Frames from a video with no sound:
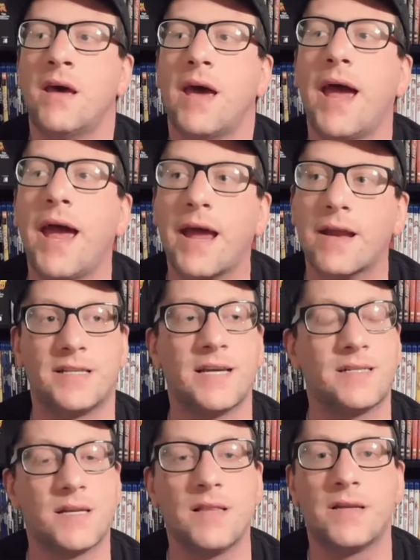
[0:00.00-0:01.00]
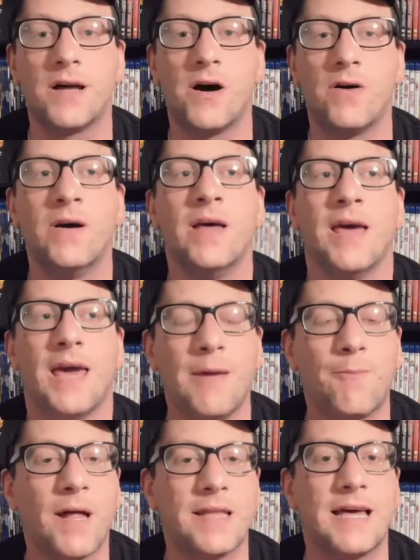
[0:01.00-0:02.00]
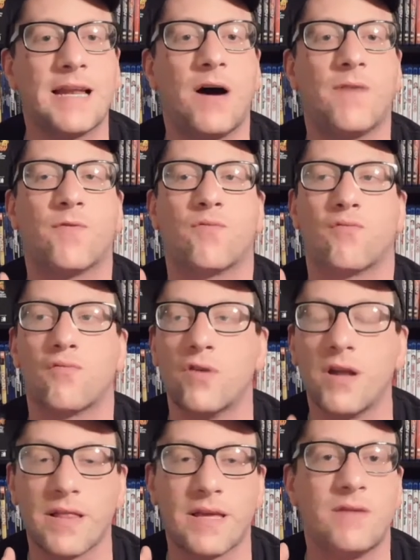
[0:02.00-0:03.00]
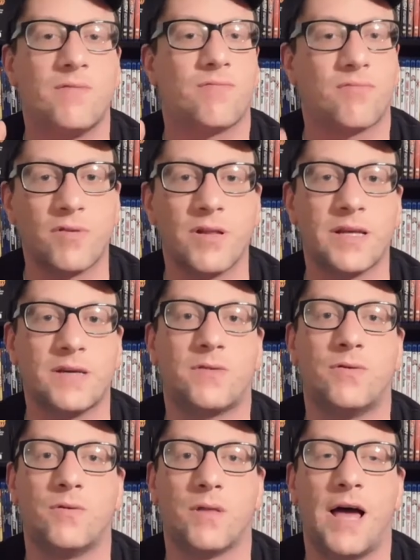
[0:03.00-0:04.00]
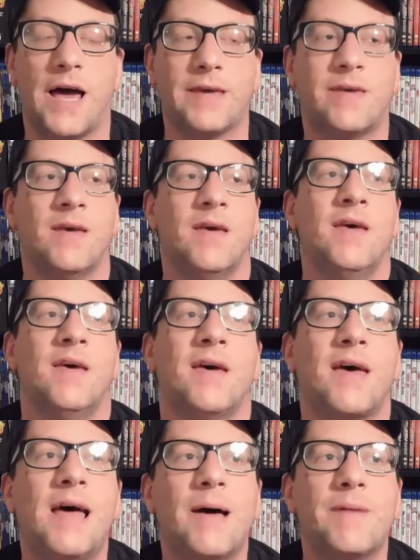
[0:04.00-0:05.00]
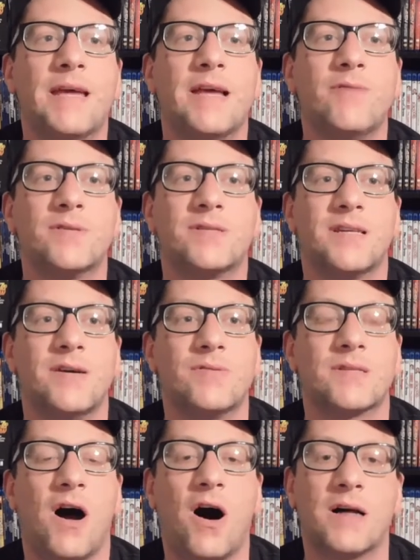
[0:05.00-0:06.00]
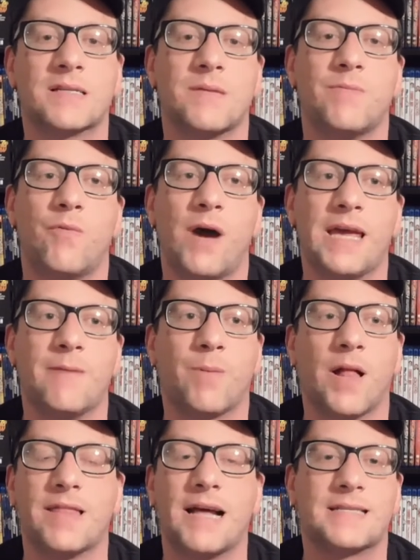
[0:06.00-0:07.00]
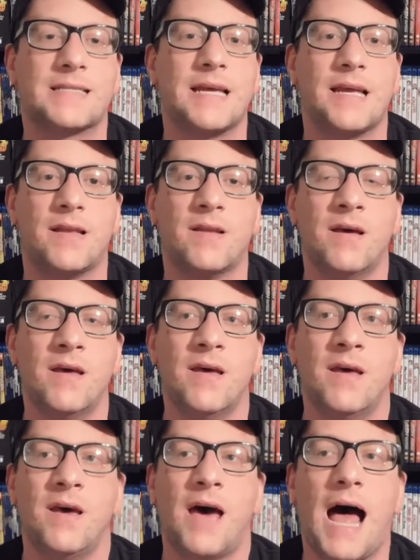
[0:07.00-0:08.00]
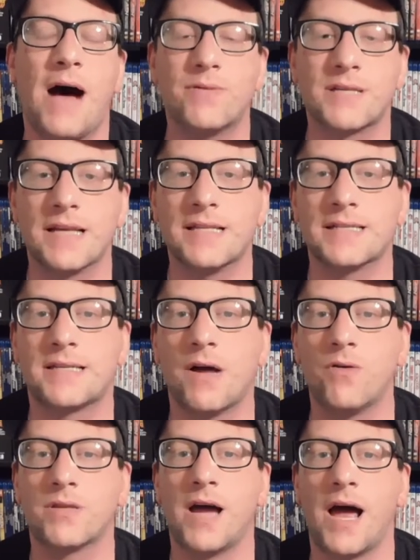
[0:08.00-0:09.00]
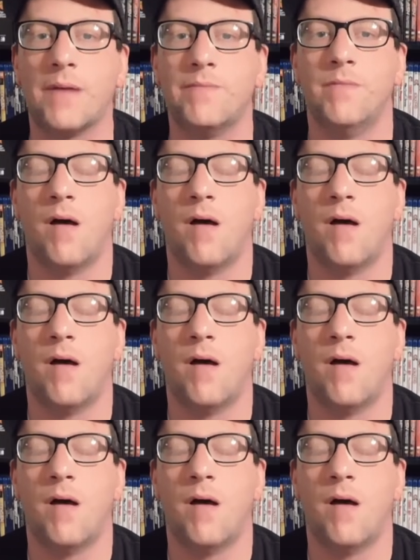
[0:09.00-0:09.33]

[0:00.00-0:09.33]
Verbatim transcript: And Jake Gyllenhaal, he played that off really, really cool. Like, I mean, it was it was awesome the way he played that scene. I was like this the whole time.